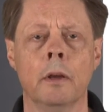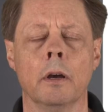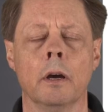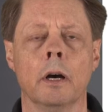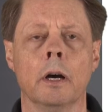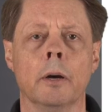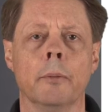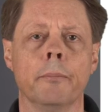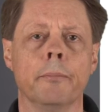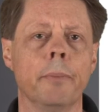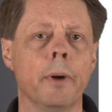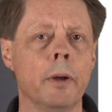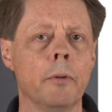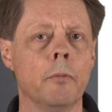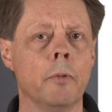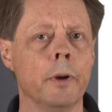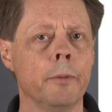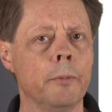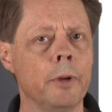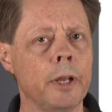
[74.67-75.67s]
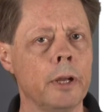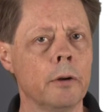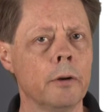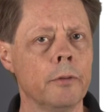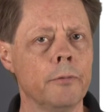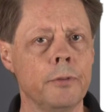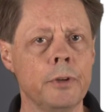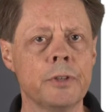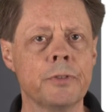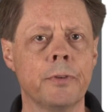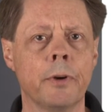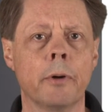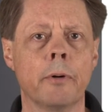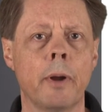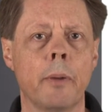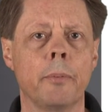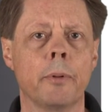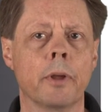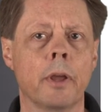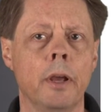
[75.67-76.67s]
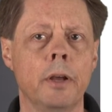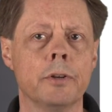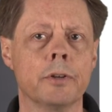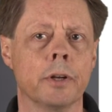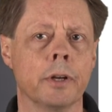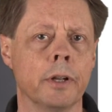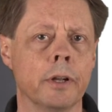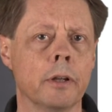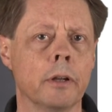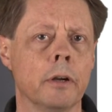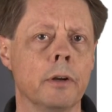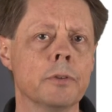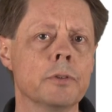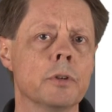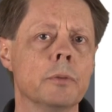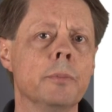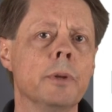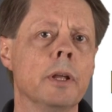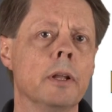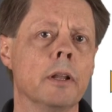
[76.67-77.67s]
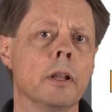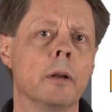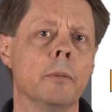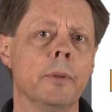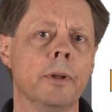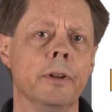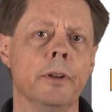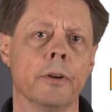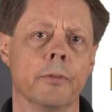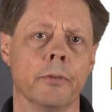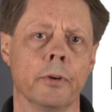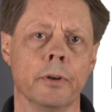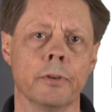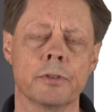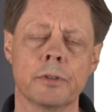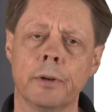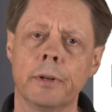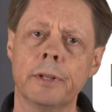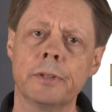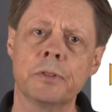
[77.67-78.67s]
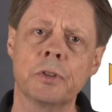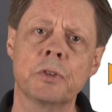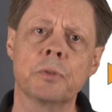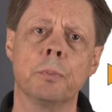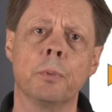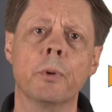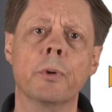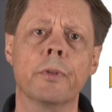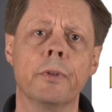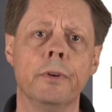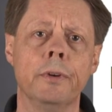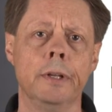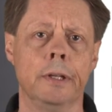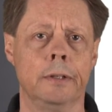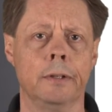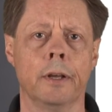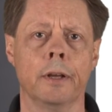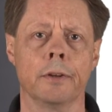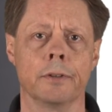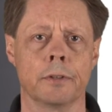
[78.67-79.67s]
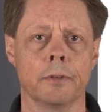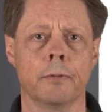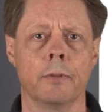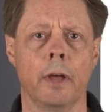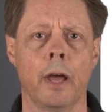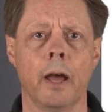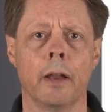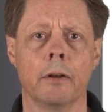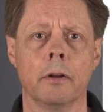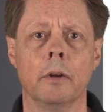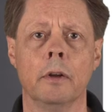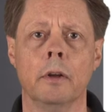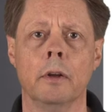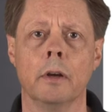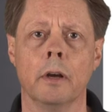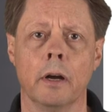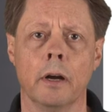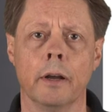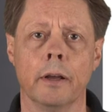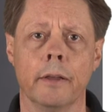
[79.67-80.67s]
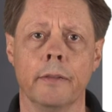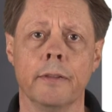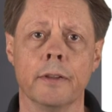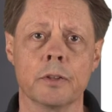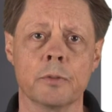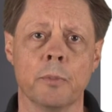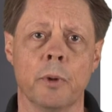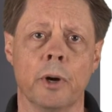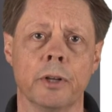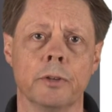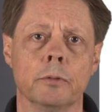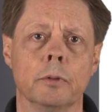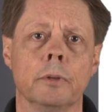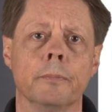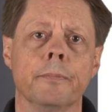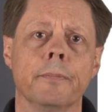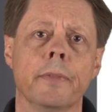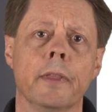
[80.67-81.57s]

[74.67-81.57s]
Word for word: But when we go to vSphere replication, it can also be a little bit different. So let's explore the details of that in this module.